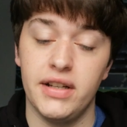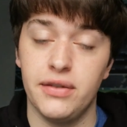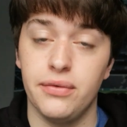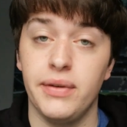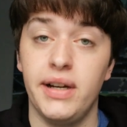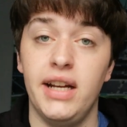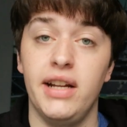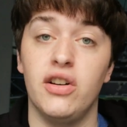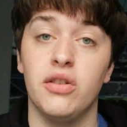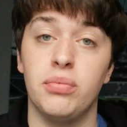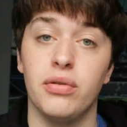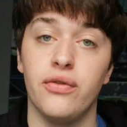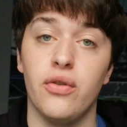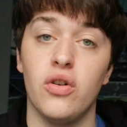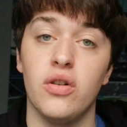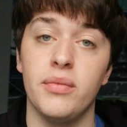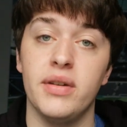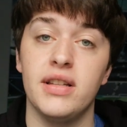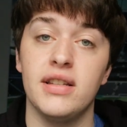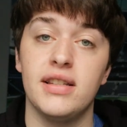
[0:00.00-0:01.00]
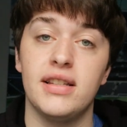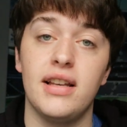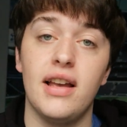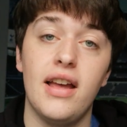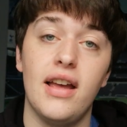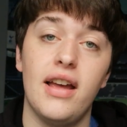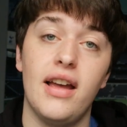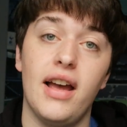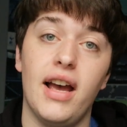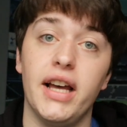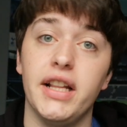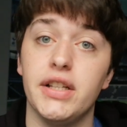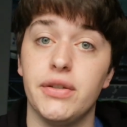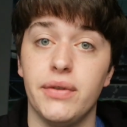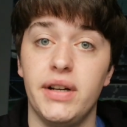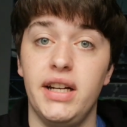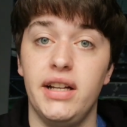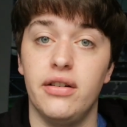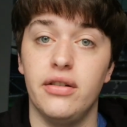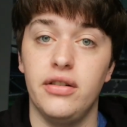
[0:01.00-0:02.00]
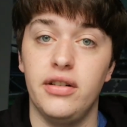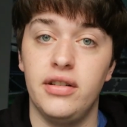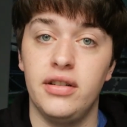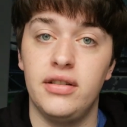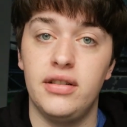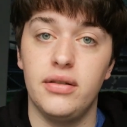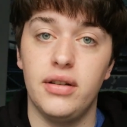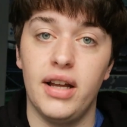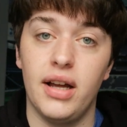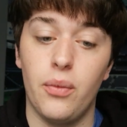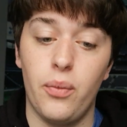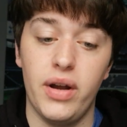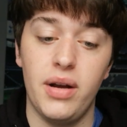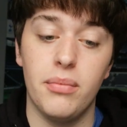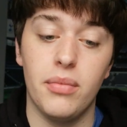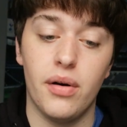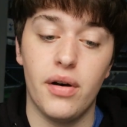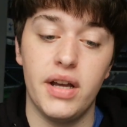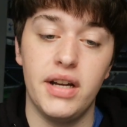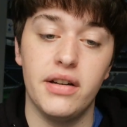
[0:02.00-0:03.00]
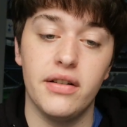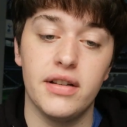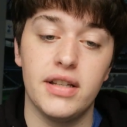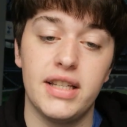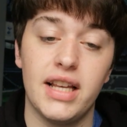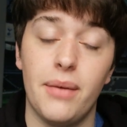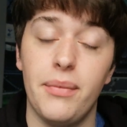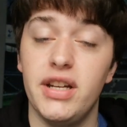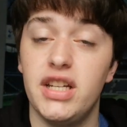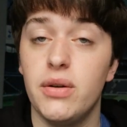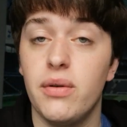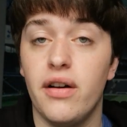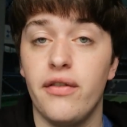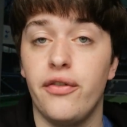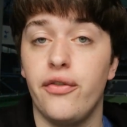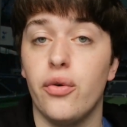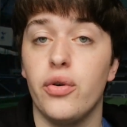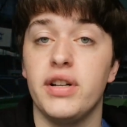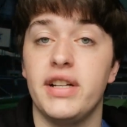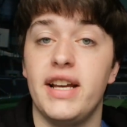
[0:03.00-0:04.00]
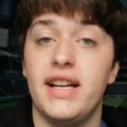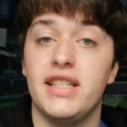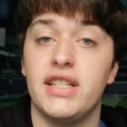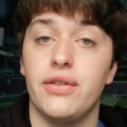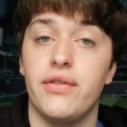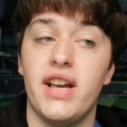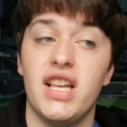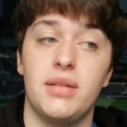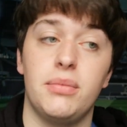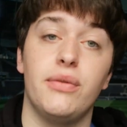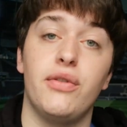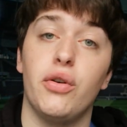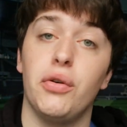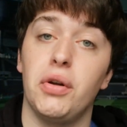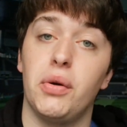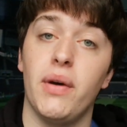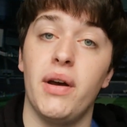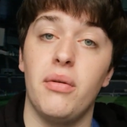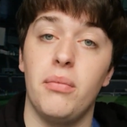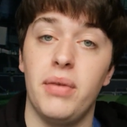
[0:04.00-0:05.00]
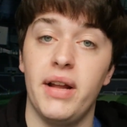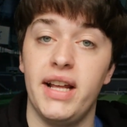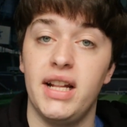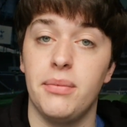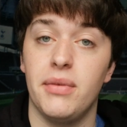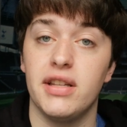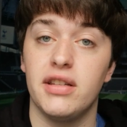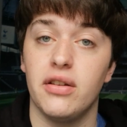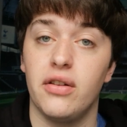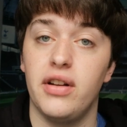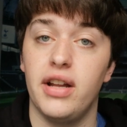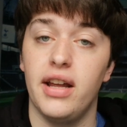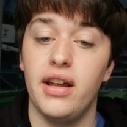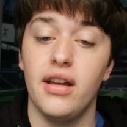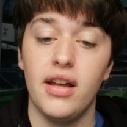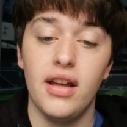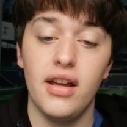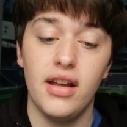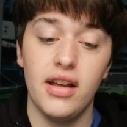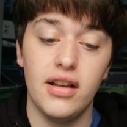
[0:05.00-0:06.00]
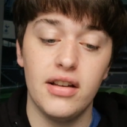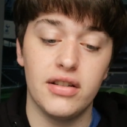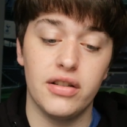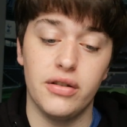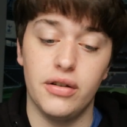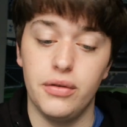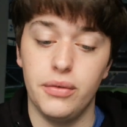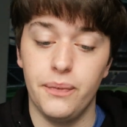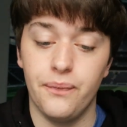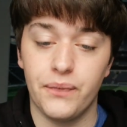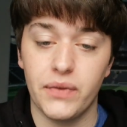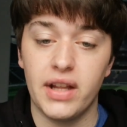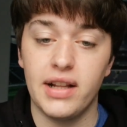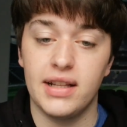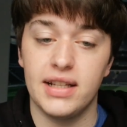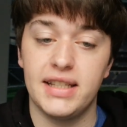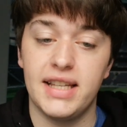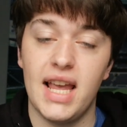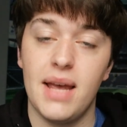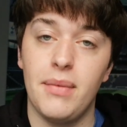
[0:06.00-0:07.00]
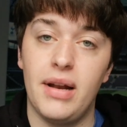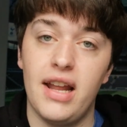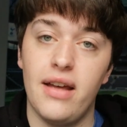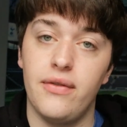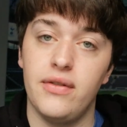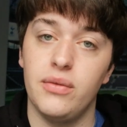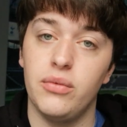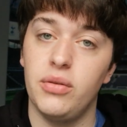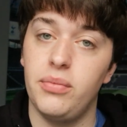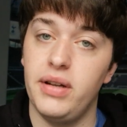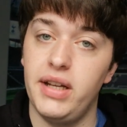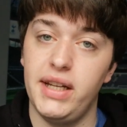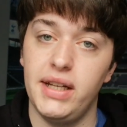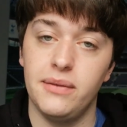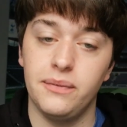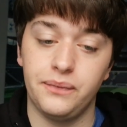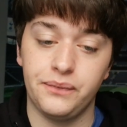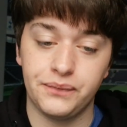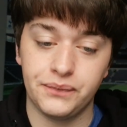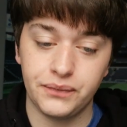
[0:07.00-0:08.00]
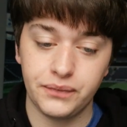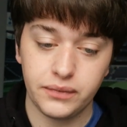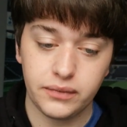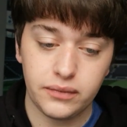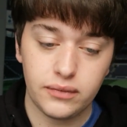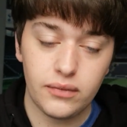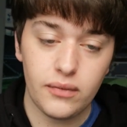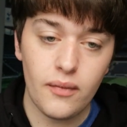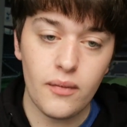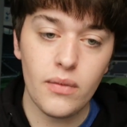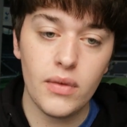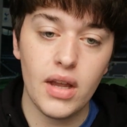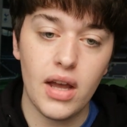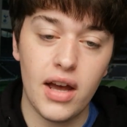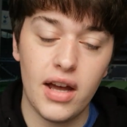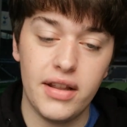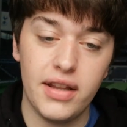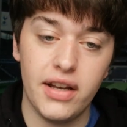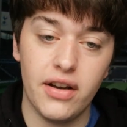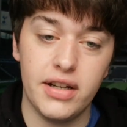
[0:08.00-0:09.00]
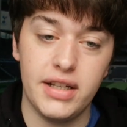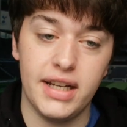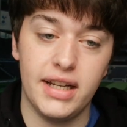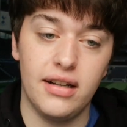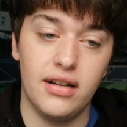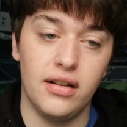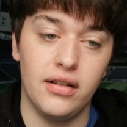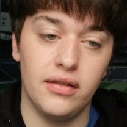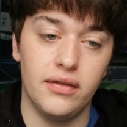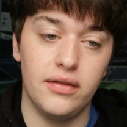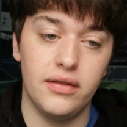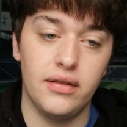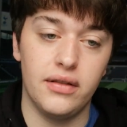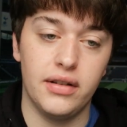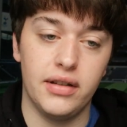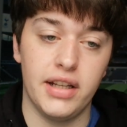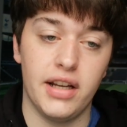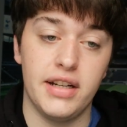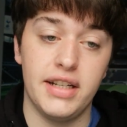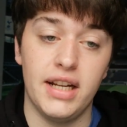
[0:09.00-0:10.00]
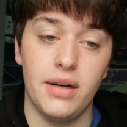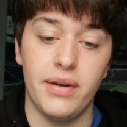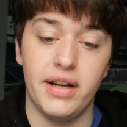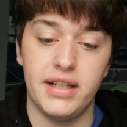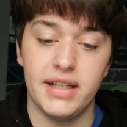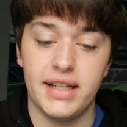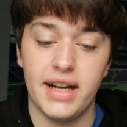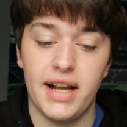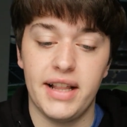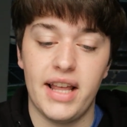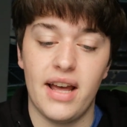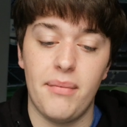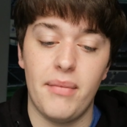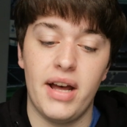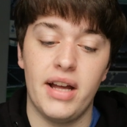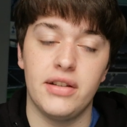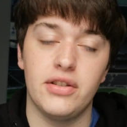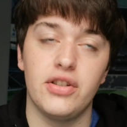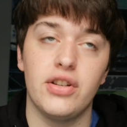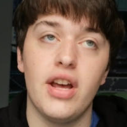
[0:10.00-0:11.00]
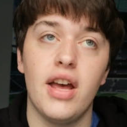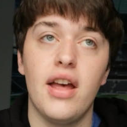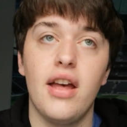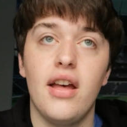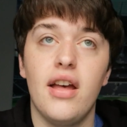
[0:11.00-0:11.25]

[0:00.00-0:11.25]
this really good performance uh, this really good uh, win behind us, and we do have four days to rest before we go out and play them on Sunday. So I think the same eleven would be uh, the ideal the ideal way to start that match.